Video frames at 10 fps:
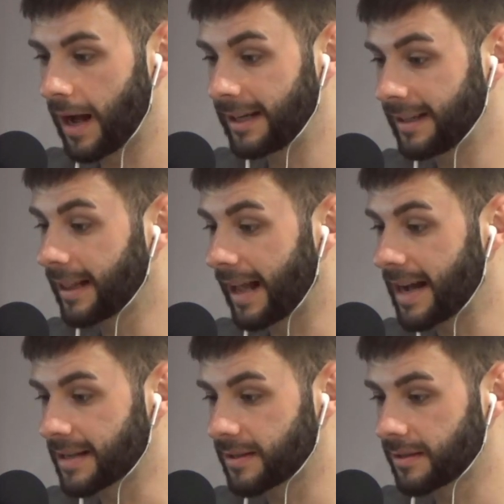And he did
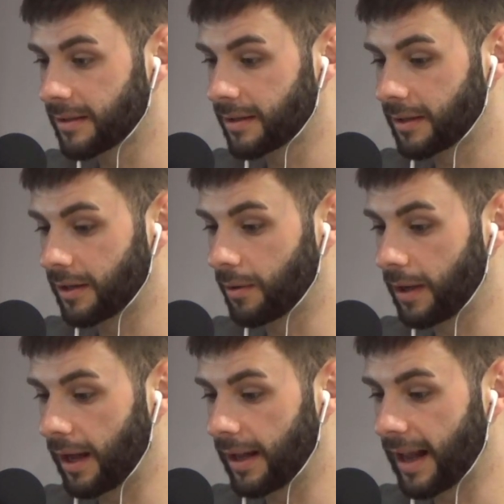last. You know,
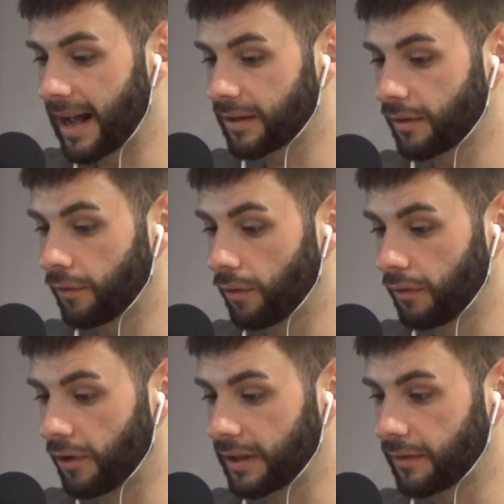he lasted the full
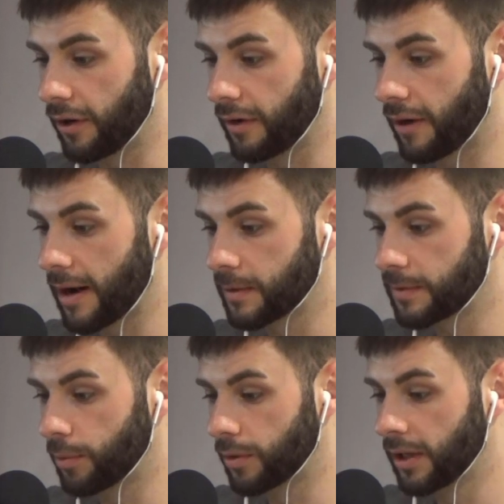fight, the 5
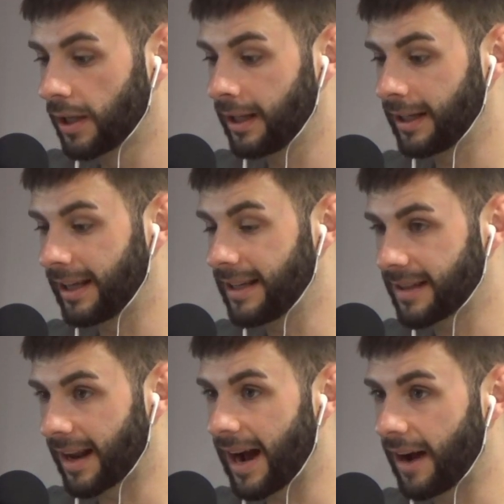rounds, but he
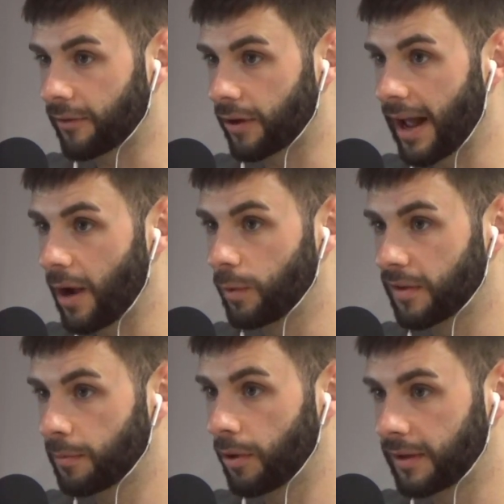said it after how
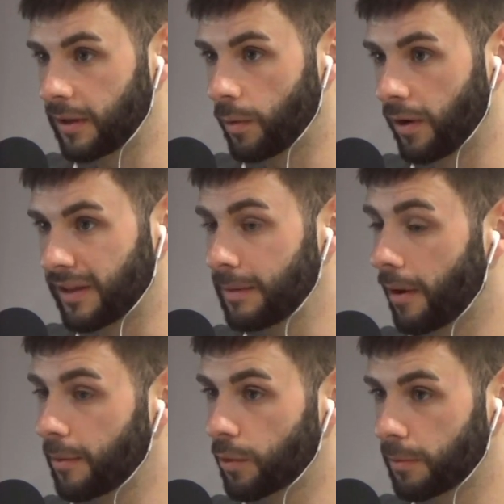disappointed he was. He
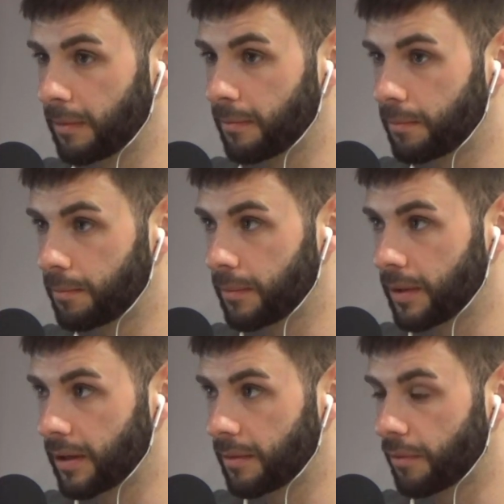probably would have been
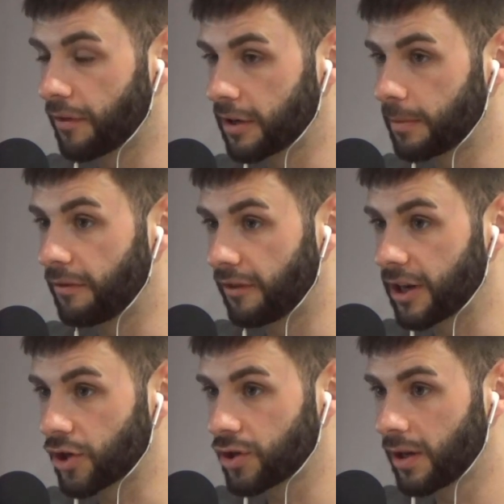preferred to be
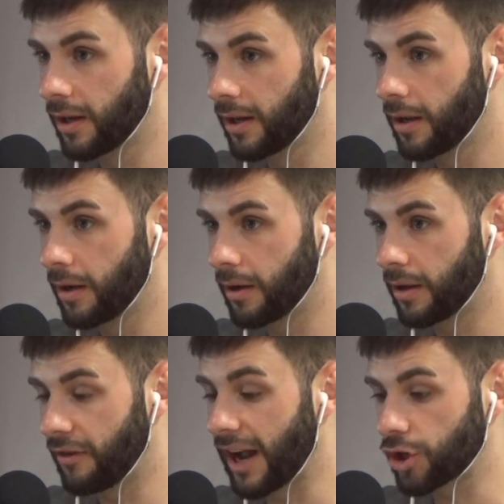finished
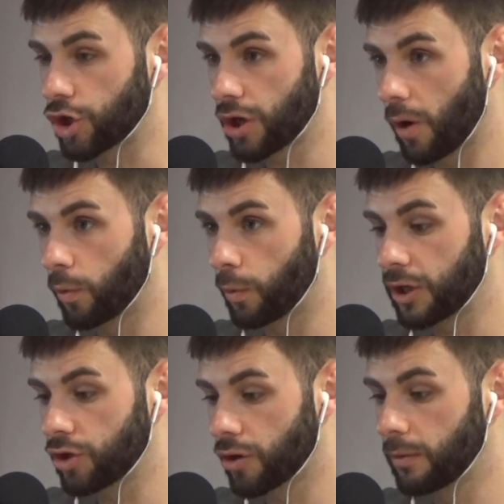if he actually showed what
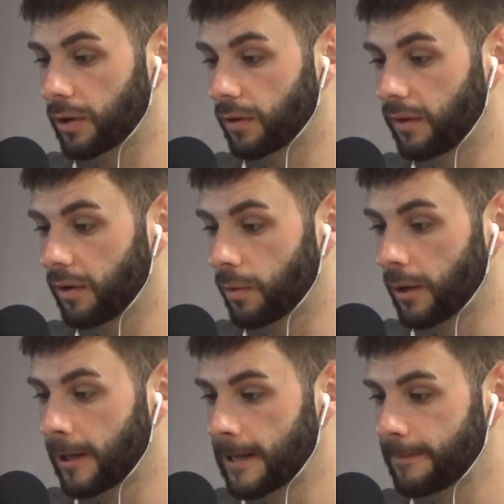he truly could do.
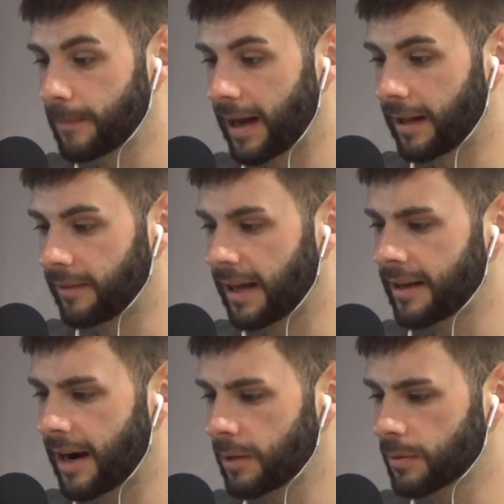And Dan
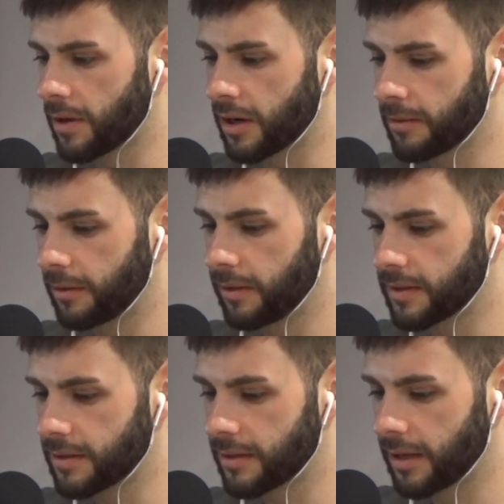Hardy was talking about
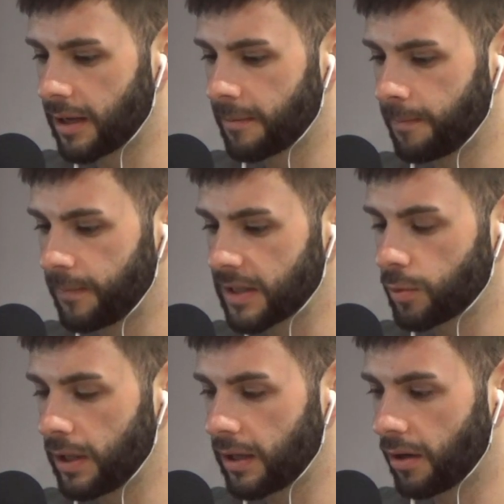this
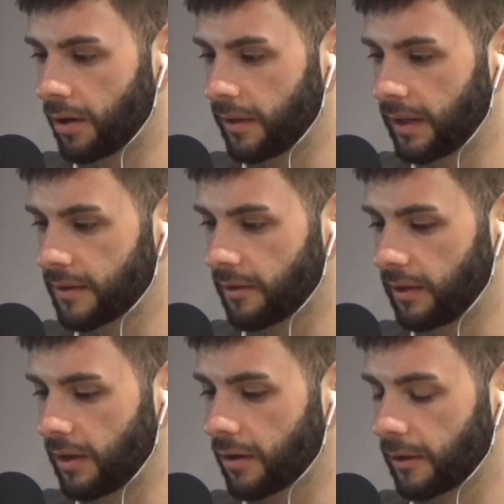this week on the
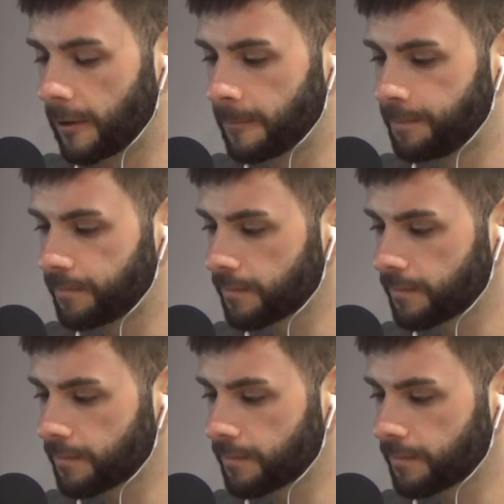Inside the Octagon.